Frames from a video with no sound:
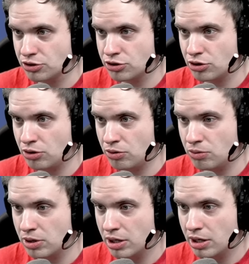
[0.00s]
So
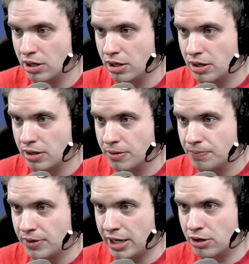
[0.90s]

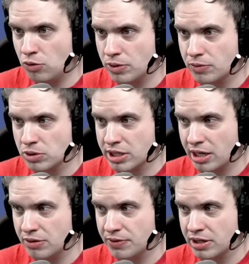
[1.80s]
I don't know what
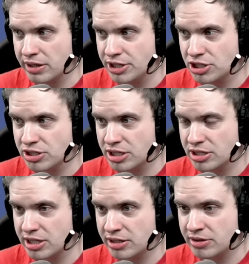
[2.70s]
kind of a glitch is this,
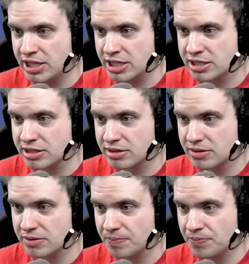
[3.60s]
that the
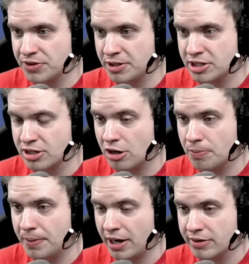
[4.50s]
Star
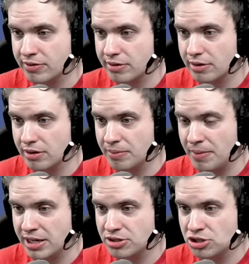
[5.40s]
Pass
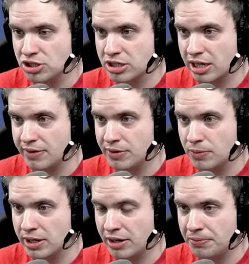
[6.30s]
messages, like, even
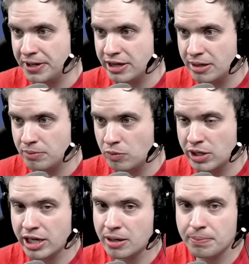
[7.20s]
when I read them, when
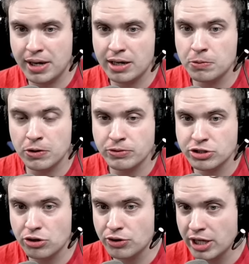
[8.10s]
I come back, when I
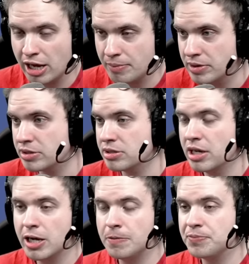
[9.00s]
restart the game,
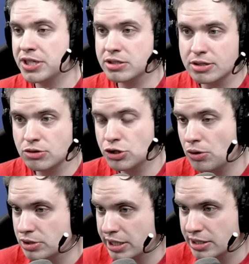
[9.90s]
it still
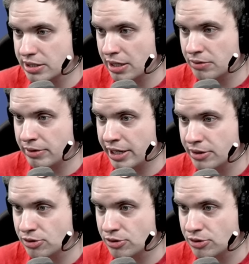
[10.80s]
shows like it's not read.